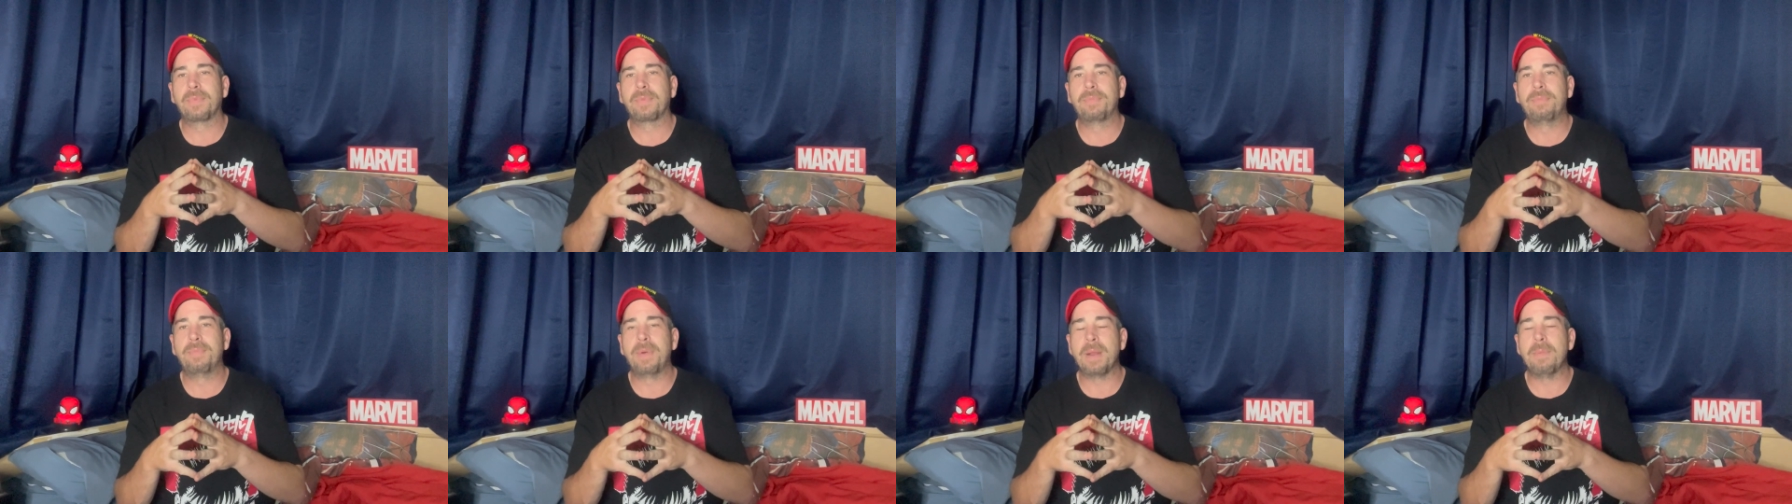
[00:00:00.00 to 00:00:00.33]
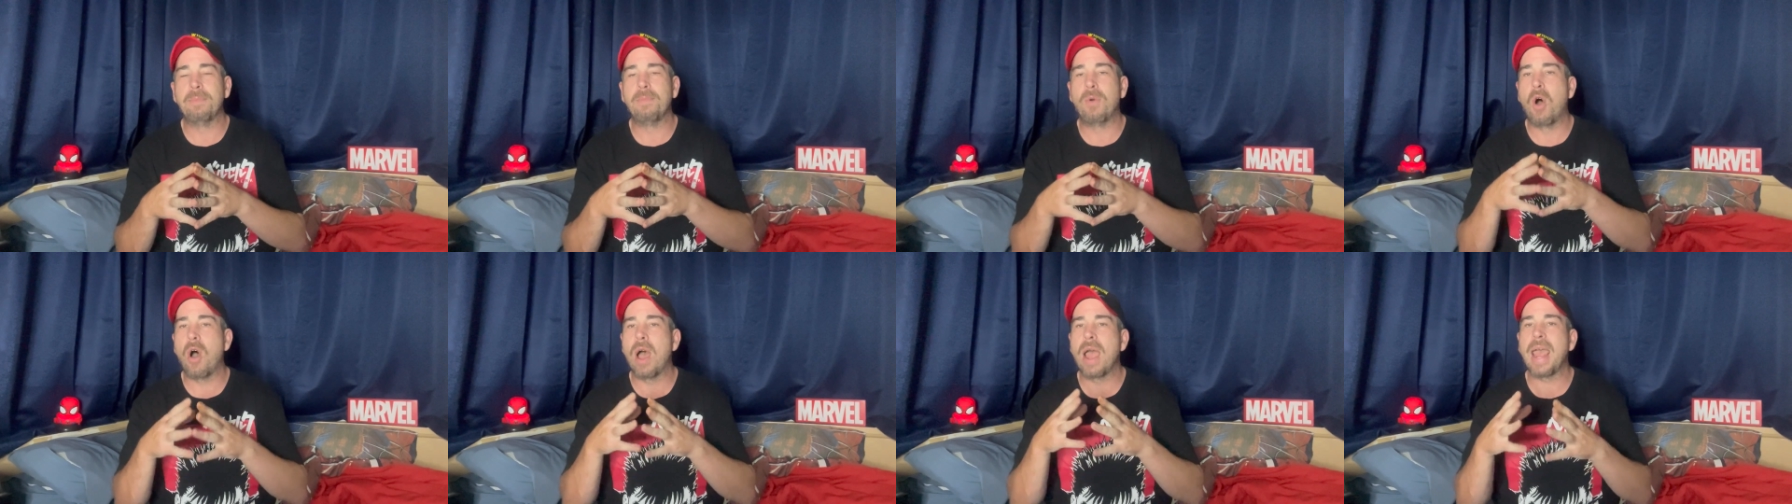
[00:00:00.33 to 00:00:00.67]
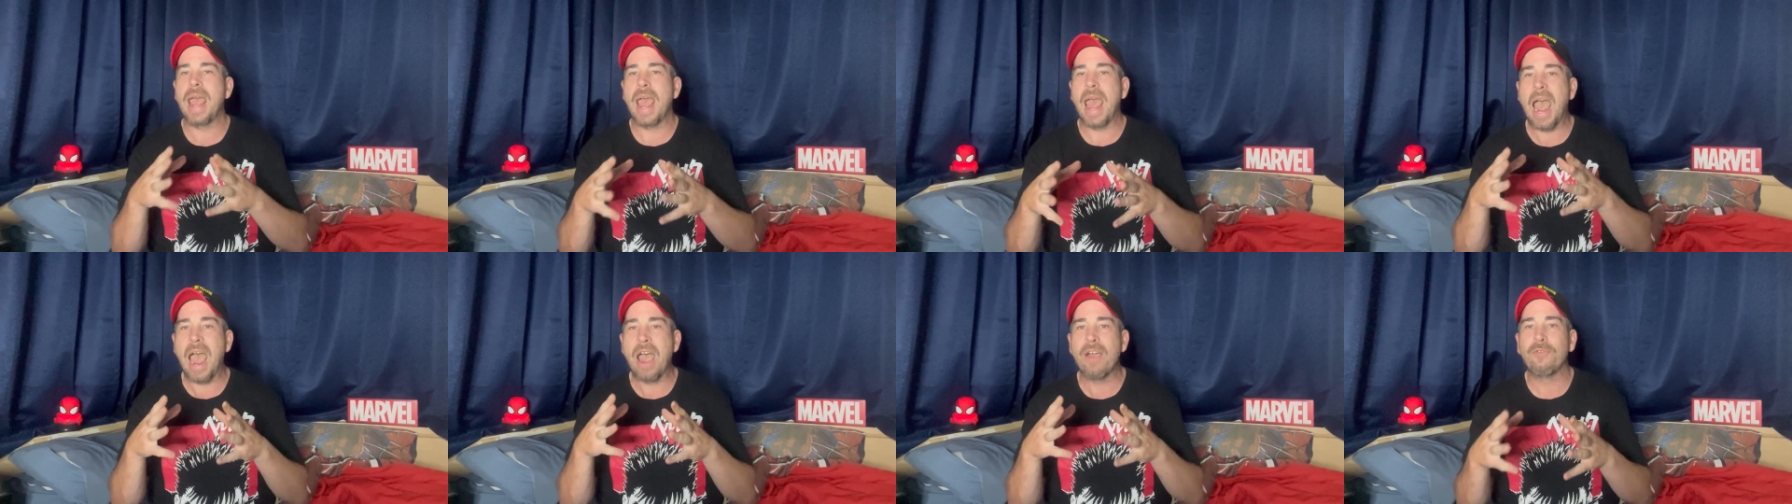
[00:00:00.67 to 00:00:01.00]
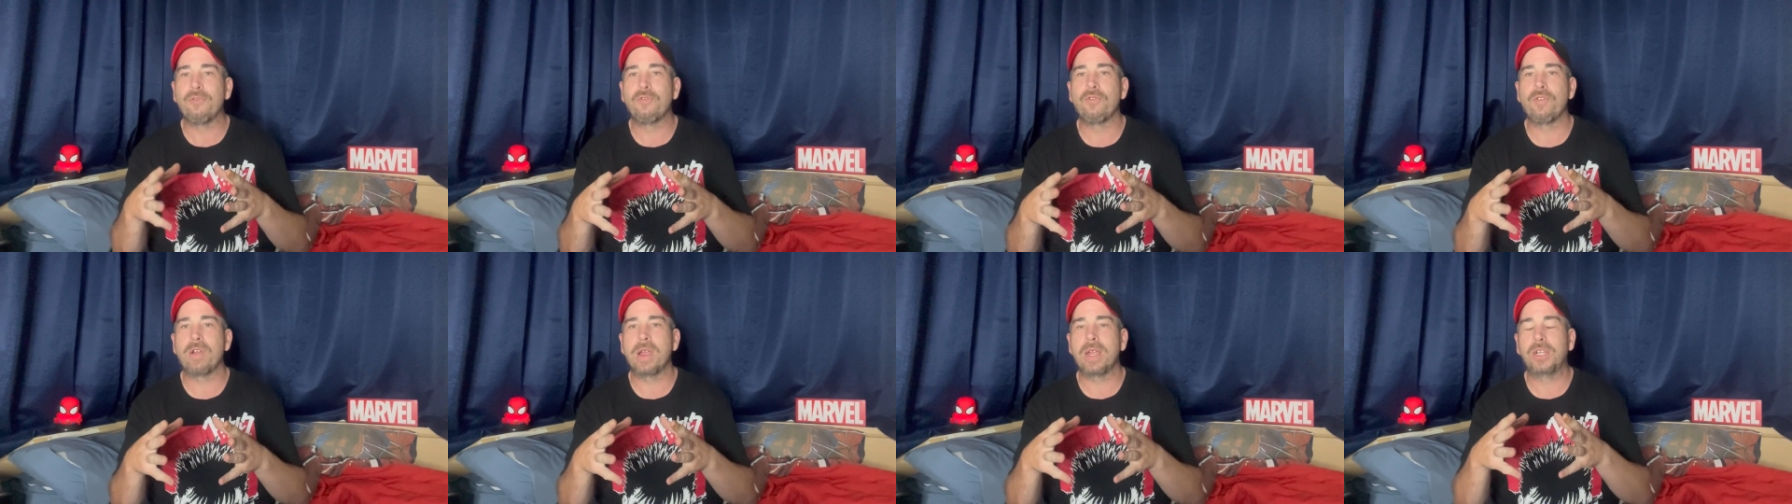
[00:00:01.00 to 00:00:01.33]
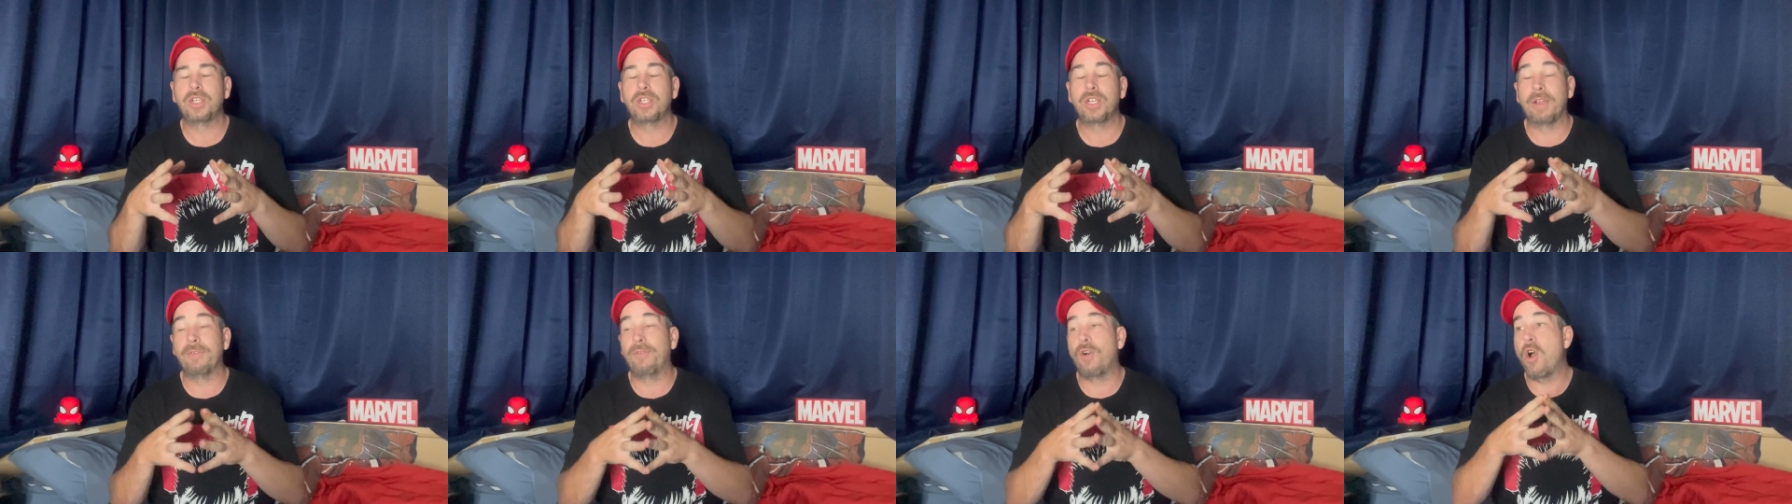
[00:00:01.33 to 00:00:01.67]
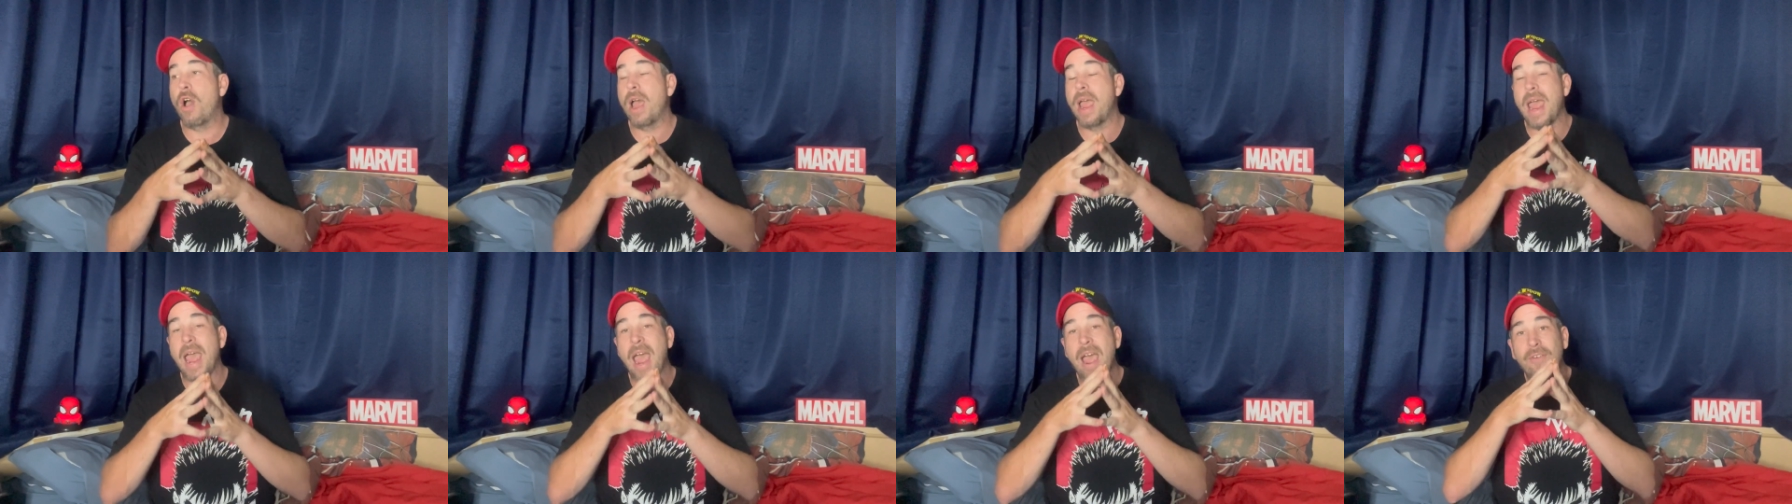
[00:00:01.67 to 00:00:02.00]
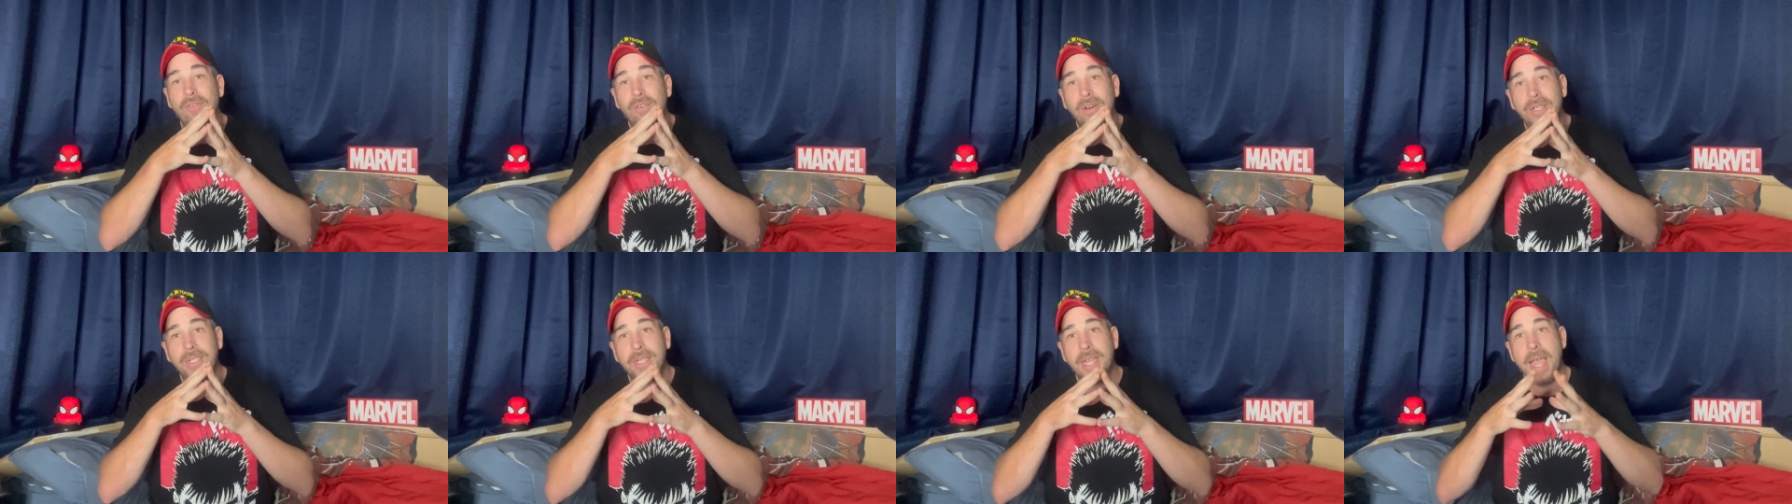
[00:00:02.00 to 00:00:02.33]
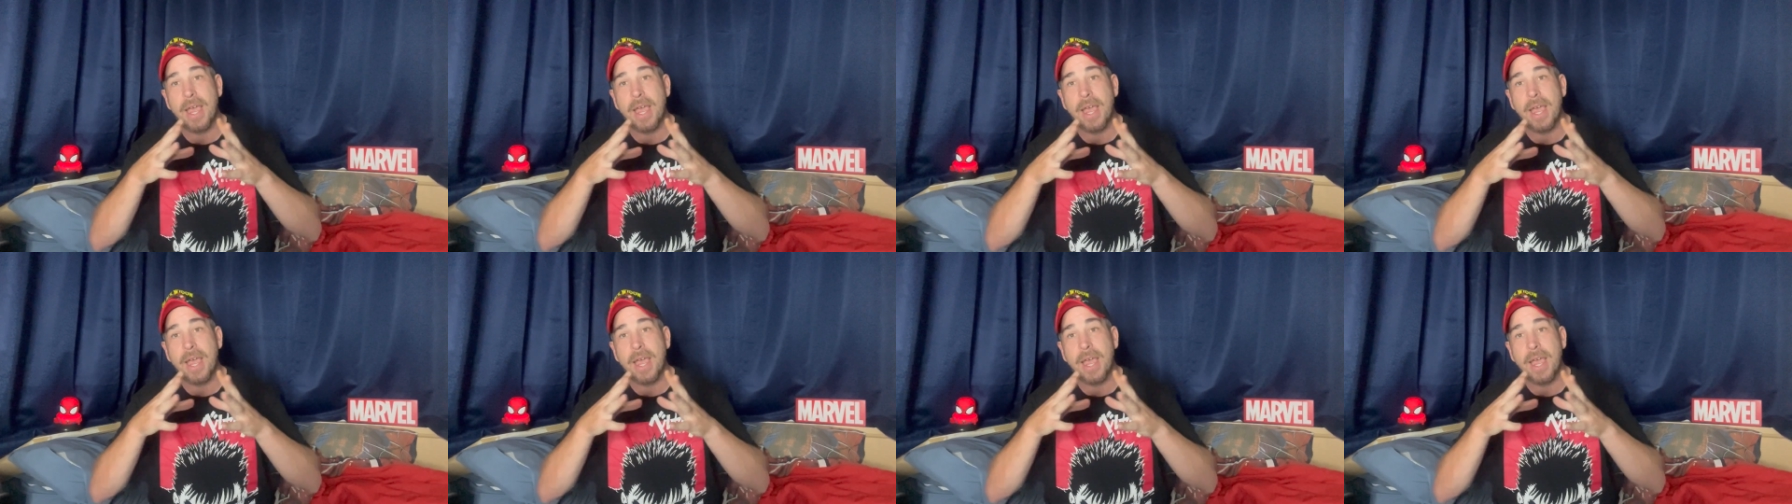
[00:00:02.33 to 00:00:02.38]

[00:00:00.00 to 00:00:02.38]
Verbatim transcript: But my average, if I averaged